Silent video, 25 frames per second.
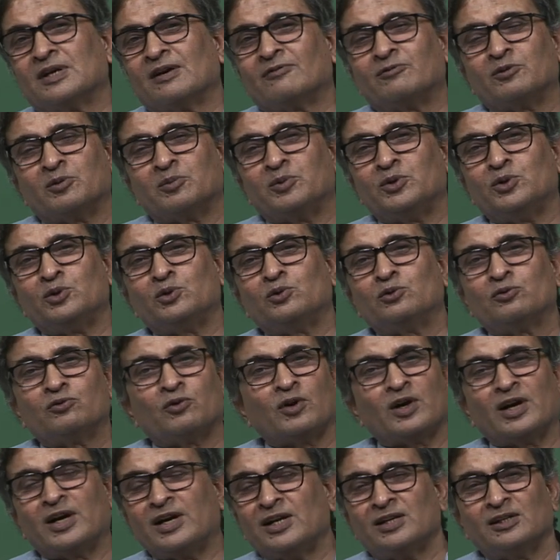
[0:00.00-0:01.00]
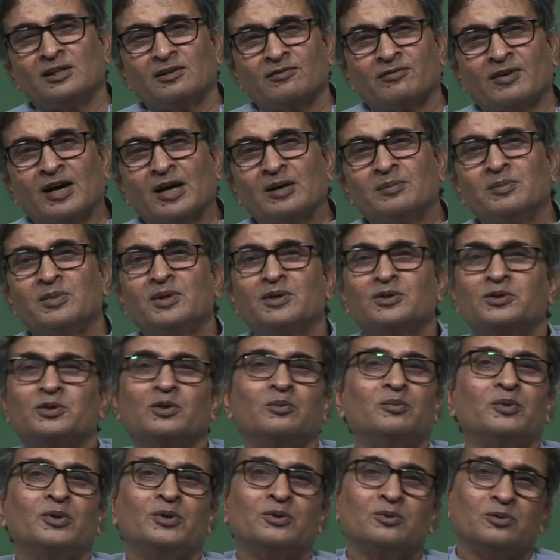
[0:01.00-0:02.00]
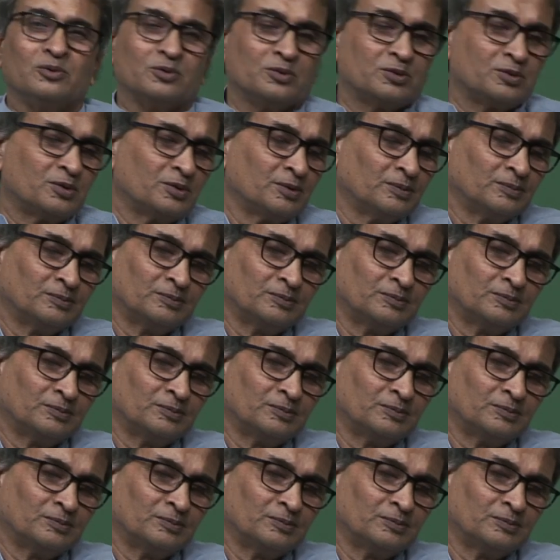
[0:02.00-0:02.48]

have to be used for any other fiber should be used